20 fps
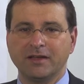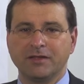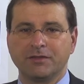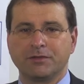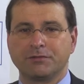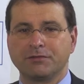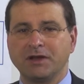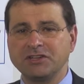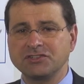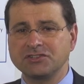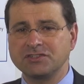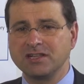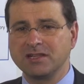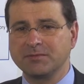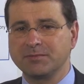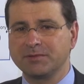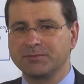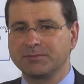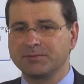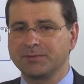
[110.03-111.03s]
The rationale
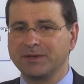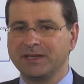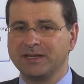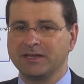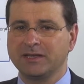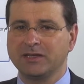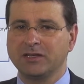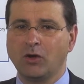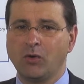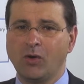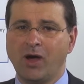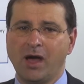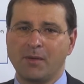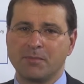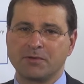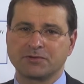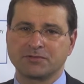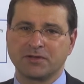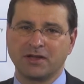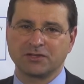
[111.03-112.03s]
between no
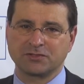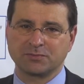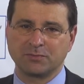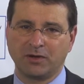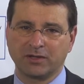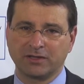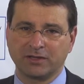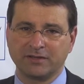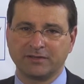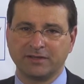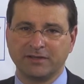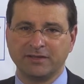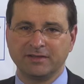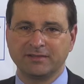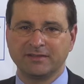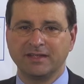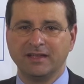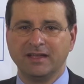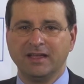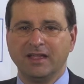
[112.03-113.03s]
arbitrage models is